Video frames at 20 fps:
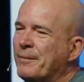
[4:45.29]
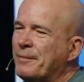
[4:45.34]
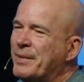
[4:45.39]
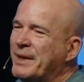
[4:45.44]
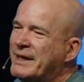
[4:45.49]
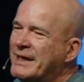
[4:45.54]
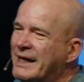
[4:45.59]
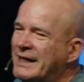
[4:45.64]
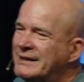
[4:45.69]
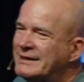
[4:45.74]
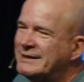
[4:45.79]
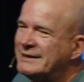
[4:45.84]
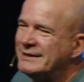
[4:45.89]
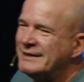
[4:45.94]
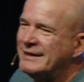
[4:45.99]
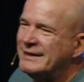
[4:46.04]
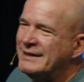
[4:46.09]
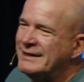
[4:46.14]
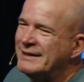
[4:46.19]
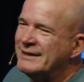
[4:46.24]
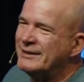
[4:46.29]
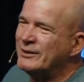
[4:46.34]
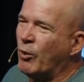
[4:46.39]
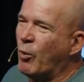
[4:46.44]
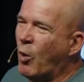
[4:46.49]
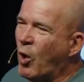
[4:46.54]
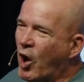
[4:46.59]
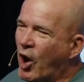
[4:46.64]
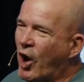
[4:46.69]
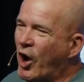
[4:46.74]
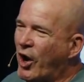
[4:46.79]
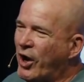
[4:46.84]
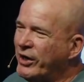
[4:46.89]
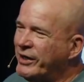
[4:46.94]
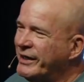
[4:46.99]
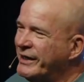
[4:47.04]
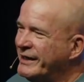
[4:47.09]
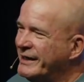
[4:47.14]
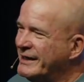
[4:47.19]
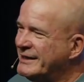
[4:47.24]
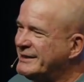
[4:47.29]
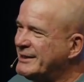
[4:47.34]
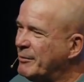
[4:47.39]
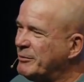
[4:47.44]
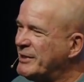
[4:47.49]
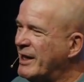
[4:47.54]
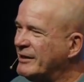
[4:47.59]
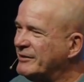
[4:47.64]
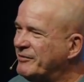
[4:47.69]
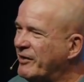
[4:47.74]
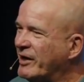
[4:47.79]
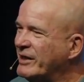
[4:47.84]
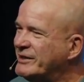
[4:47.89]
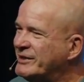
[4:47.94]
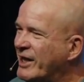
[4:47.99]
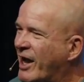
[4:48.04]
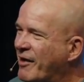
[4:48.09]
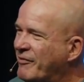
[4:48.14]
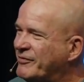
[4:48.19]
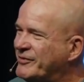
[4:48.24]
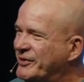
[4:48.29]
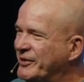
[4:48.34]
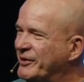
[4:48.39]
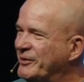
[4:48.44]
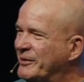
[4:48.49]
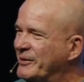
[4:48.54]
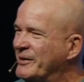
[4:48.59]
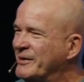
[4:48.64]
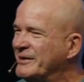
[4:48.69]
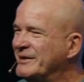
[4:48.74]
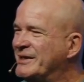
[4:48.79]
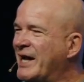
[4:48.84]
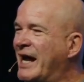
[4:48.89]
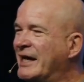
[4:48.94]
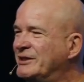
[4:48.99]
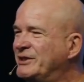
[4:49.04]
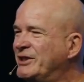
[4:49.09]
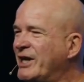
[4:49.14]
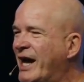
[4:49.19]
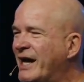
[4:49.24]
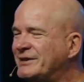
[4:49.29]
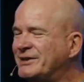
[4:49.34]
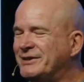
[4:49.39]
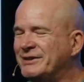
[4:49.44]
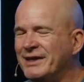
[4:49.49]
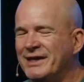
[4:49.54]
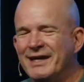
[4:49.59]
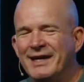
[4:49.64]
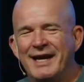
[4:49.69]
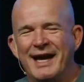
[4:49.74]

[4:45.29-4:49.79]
because the word is sometimes very tough to digest,